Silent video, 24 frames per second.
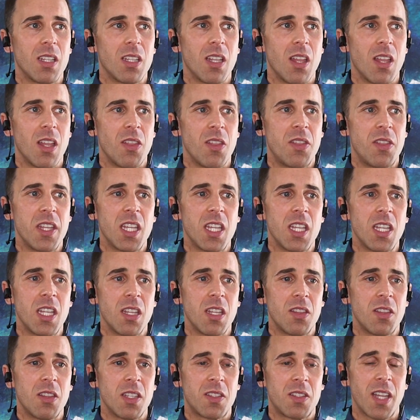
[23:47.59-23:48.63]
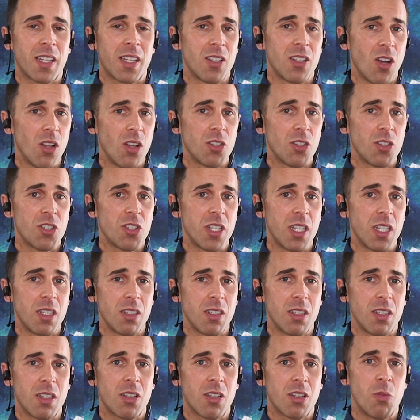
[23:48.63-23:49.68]
The technology
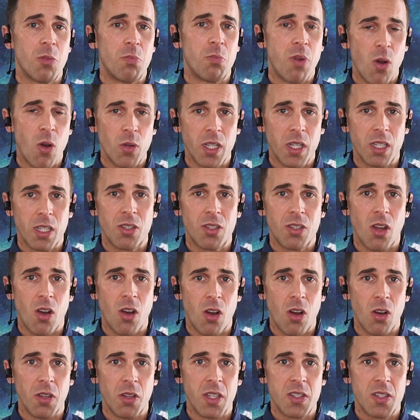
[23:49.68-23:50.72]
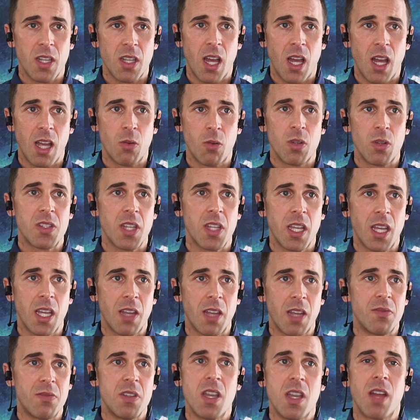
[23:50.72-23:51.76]
component to all this, I would say I've
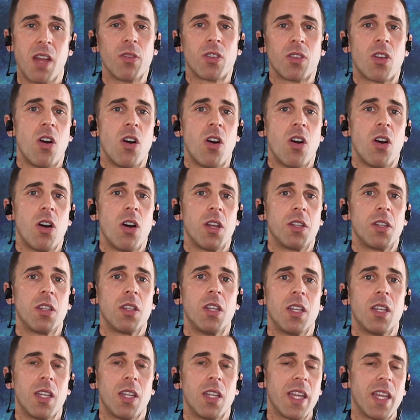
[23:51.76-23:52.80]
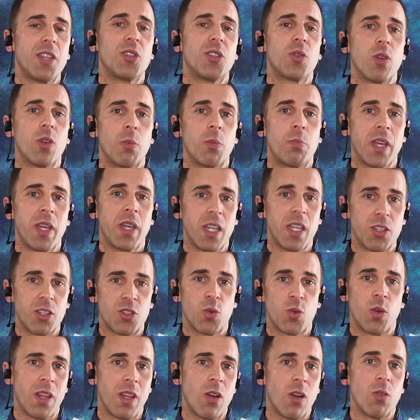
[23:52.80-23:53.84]
never gone into a pitch
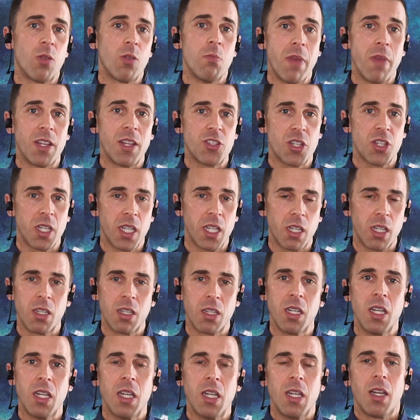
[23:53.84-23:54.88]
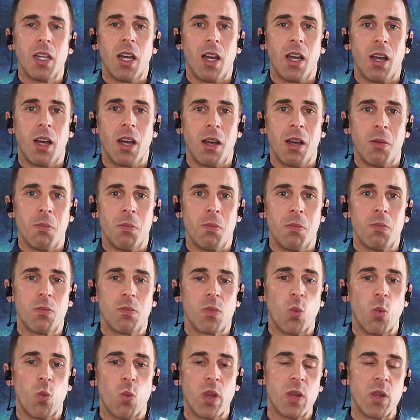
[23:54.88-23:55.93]
without mentioning
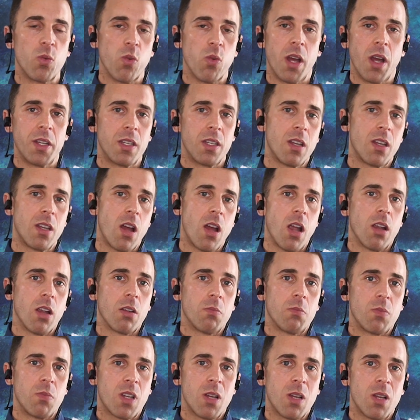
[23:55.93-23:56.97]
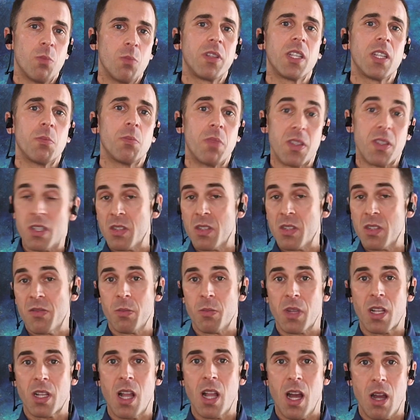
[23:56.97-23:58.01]
we run our complete business from the
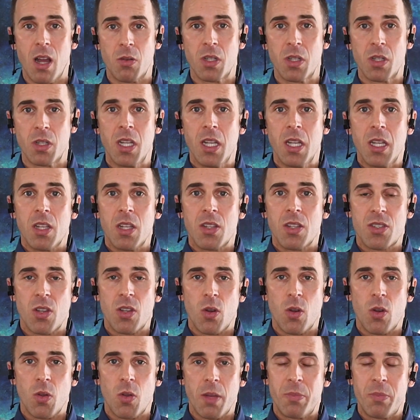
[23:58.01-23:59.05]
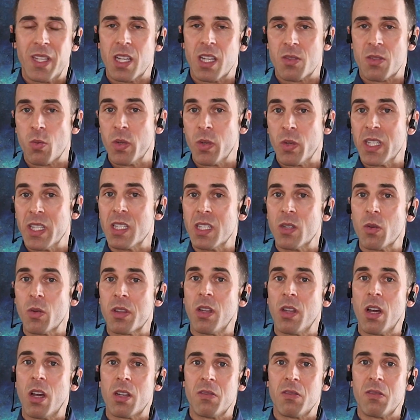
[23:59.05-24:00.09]
cloud. So because we deal with a
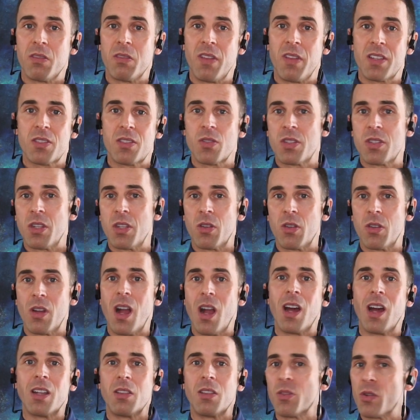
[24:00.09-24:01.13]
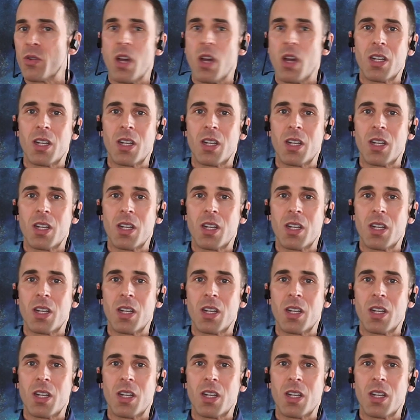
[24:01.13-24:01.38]
lot of investors they're not